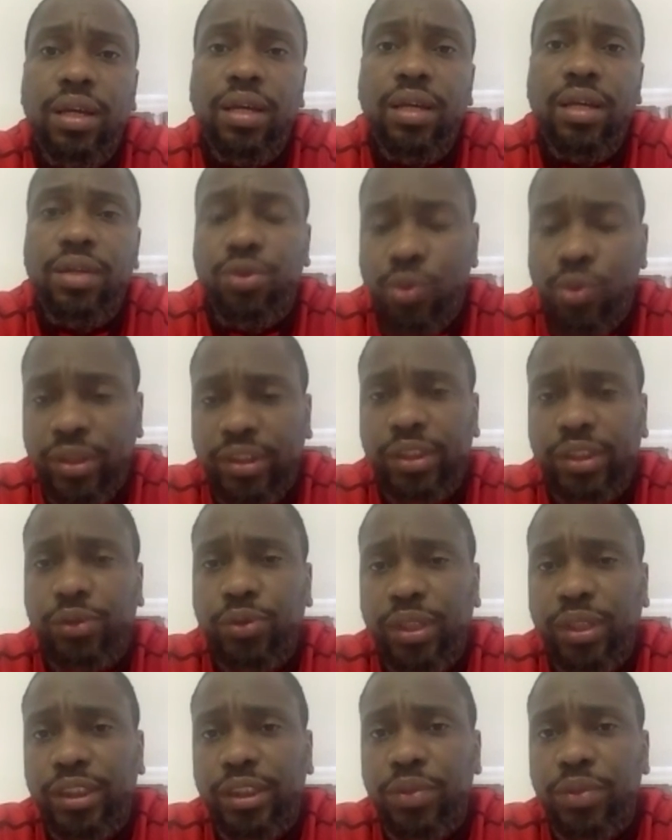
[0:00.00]
in twenty
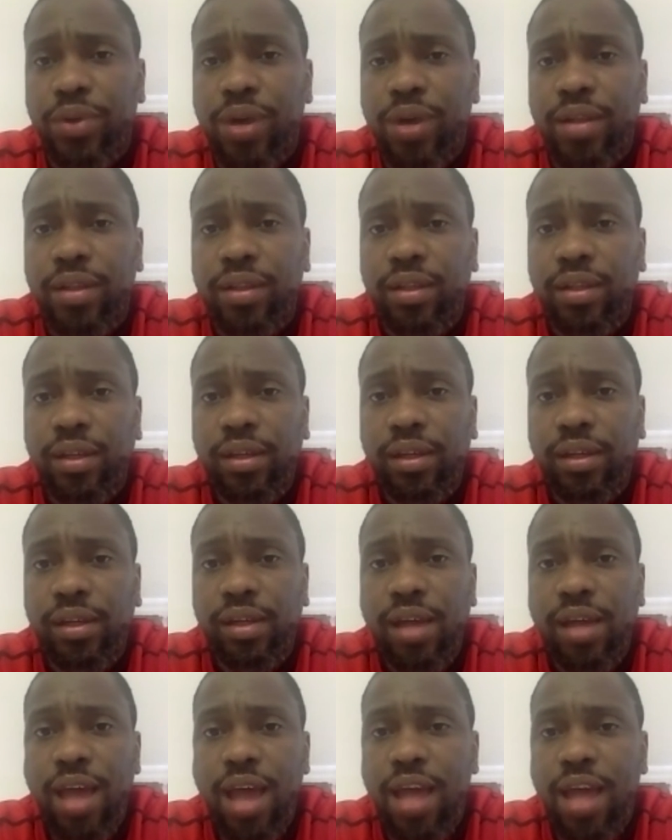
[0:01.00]
twenty-one.
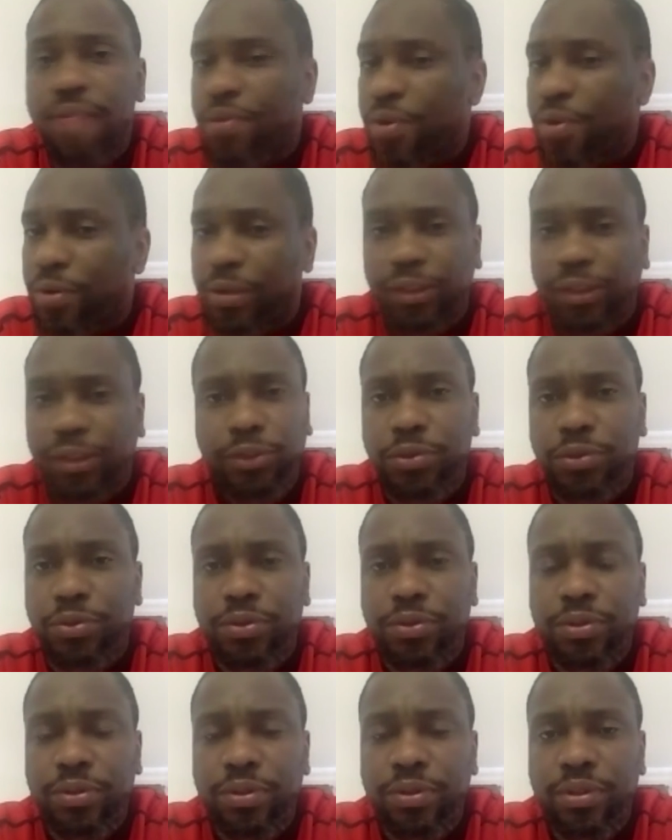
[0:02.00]
And very
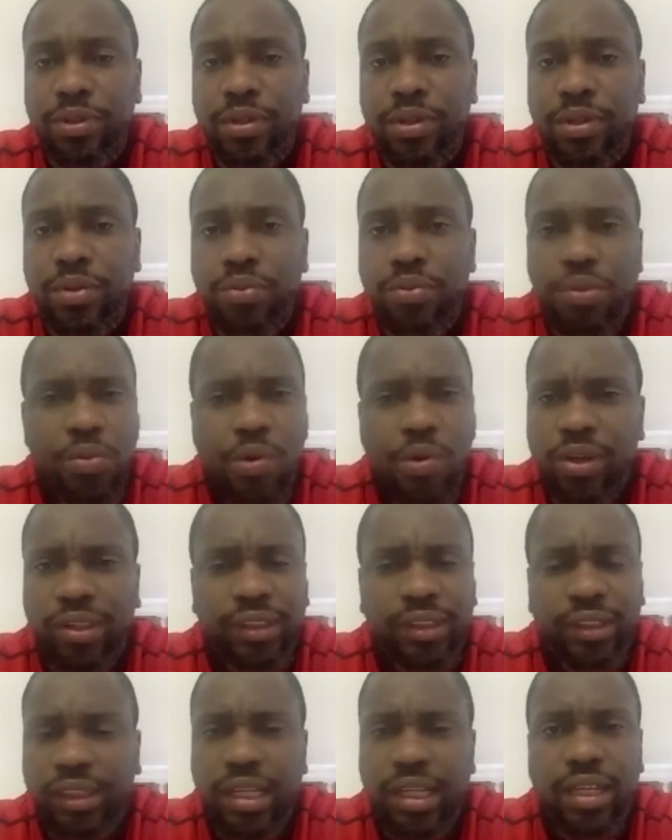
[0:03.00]
soon, we won't
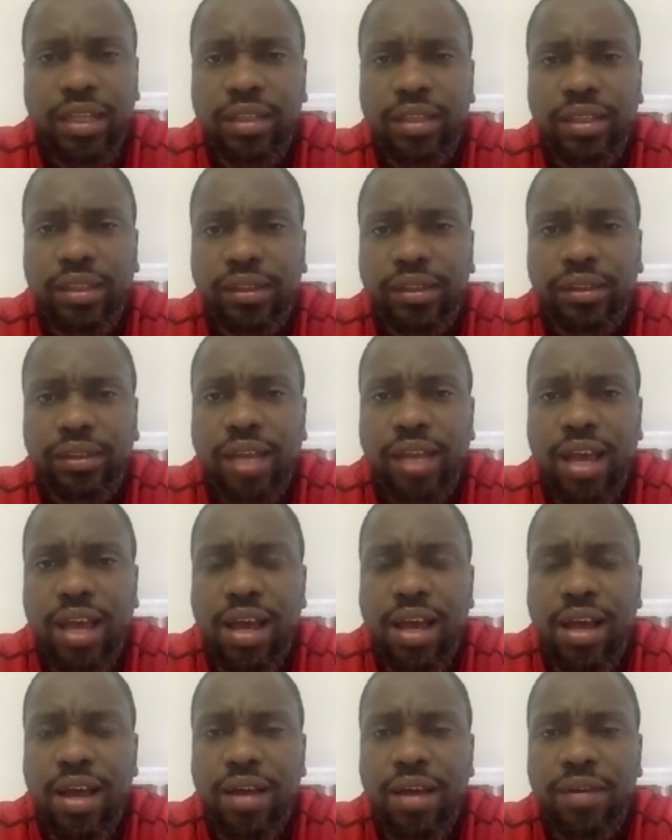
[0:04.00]
see these
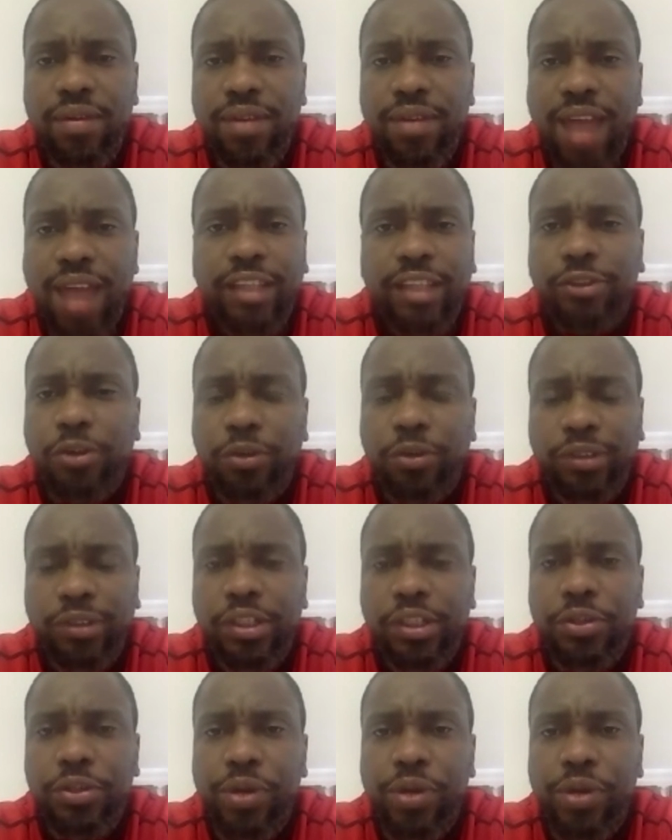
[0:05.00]
uh, lies
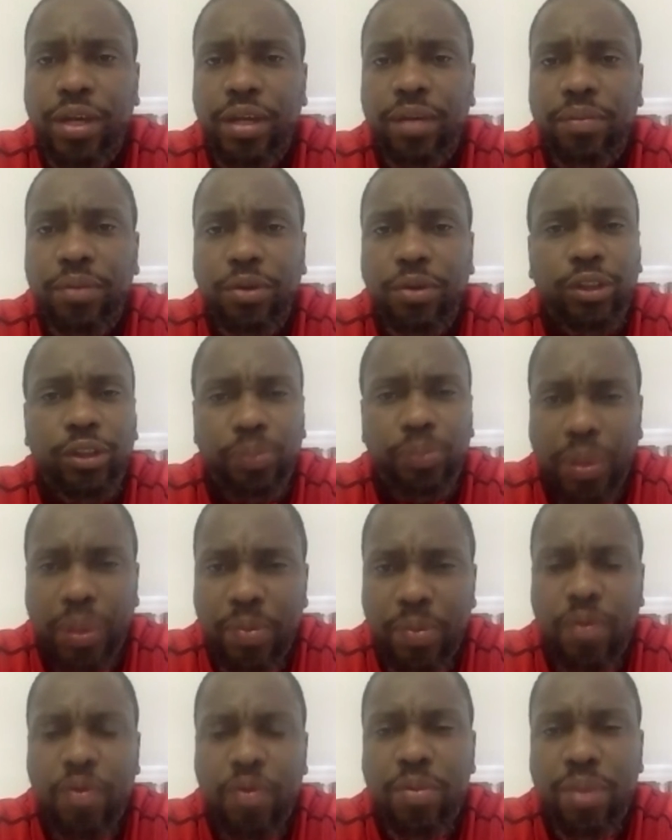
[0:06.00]
continuing, because
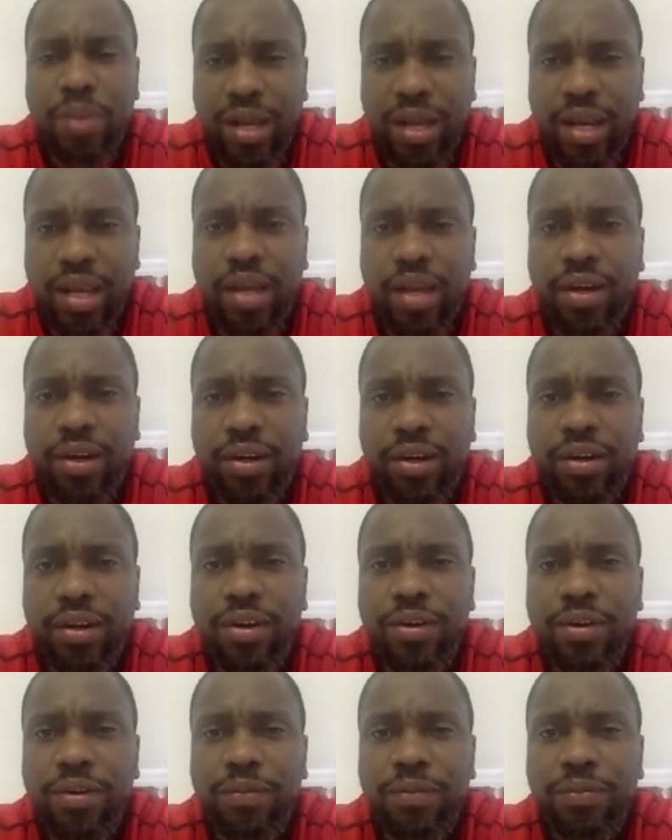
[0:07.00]
people will be clear.
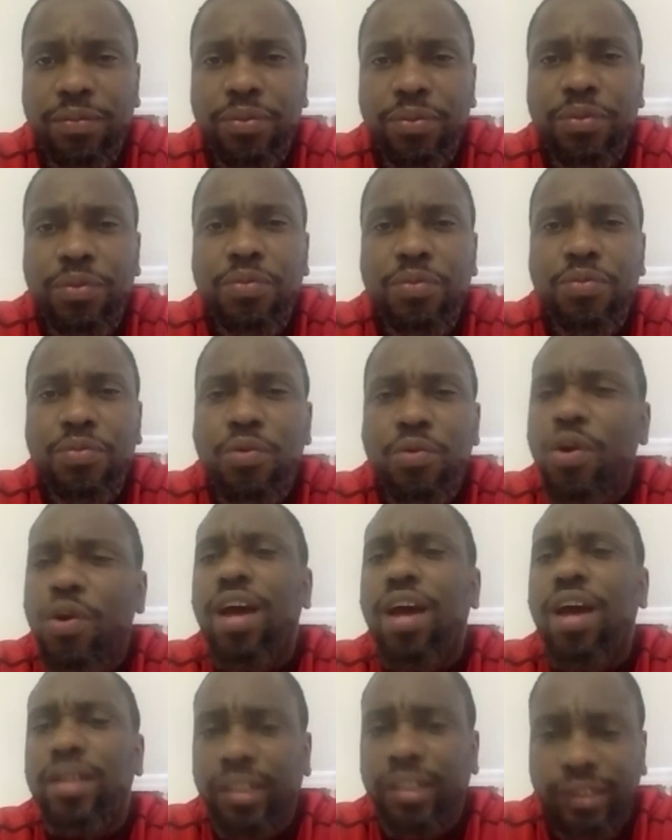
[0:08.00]

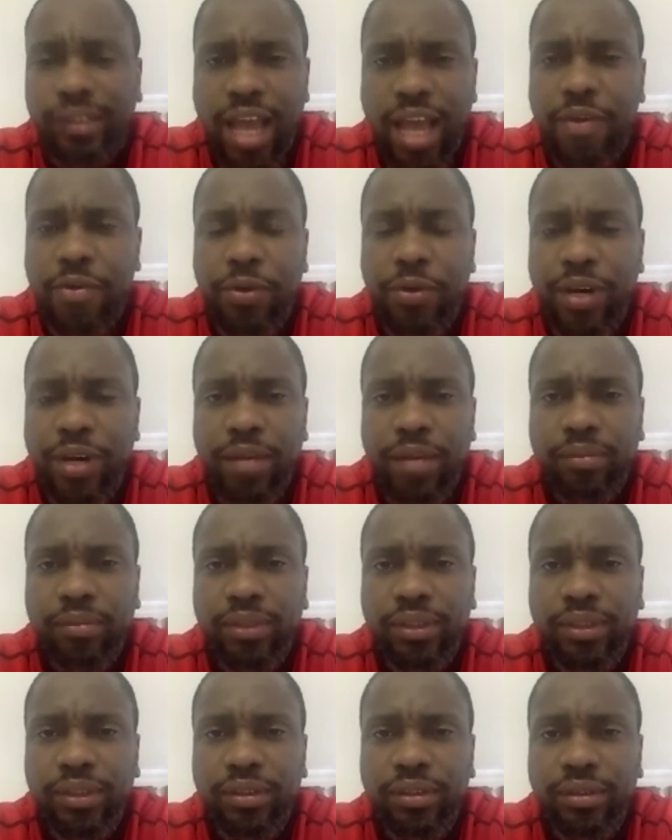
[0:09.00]
What are these
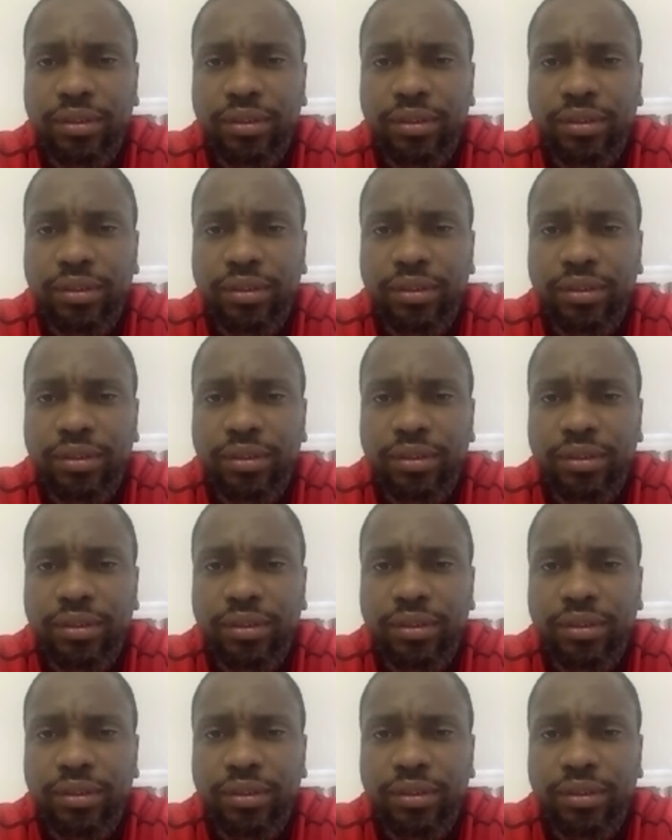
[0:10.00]
acronyms,